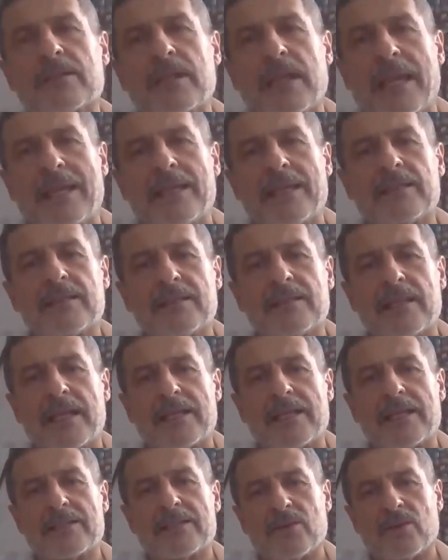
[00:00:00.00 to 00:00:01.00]
we spent
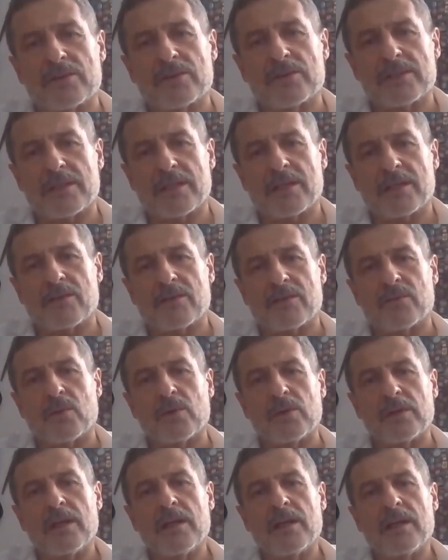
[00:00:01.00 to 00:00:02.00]
8 days
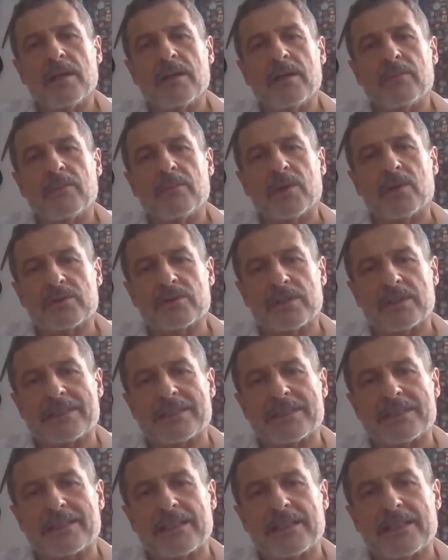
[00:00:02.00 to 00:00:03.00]
on the wall
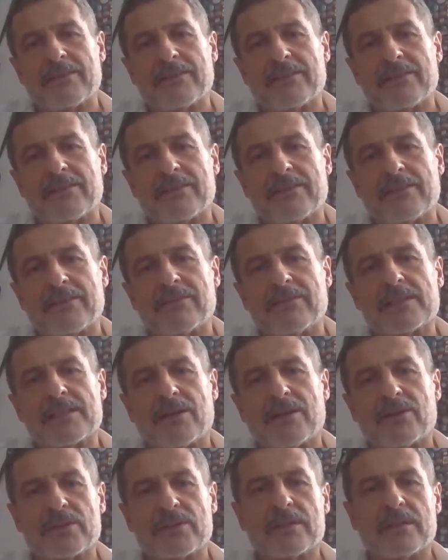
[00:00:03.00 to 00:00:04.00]
because at
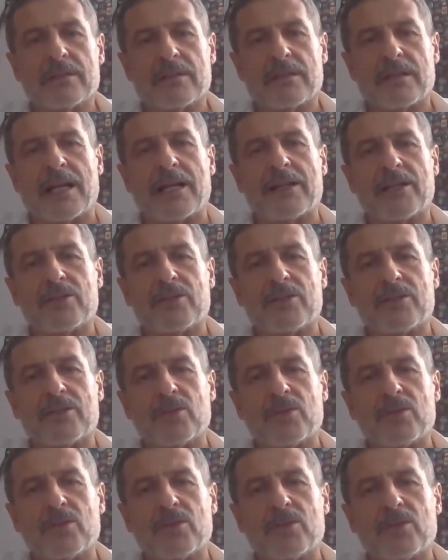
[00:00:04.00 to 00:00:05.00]
7,000
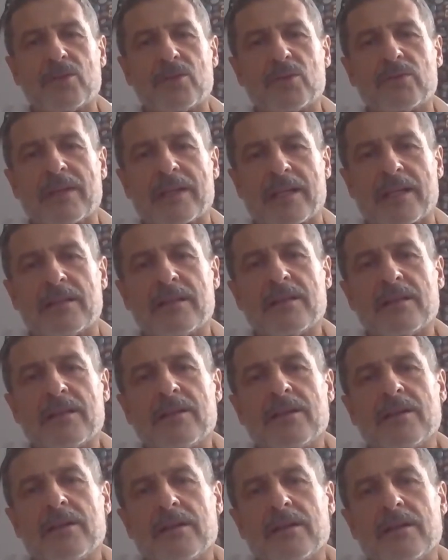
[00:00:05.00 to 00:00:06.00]

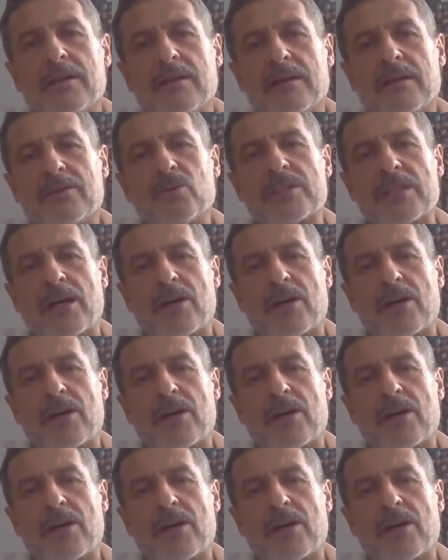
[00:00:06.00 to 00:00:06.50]
altitude we had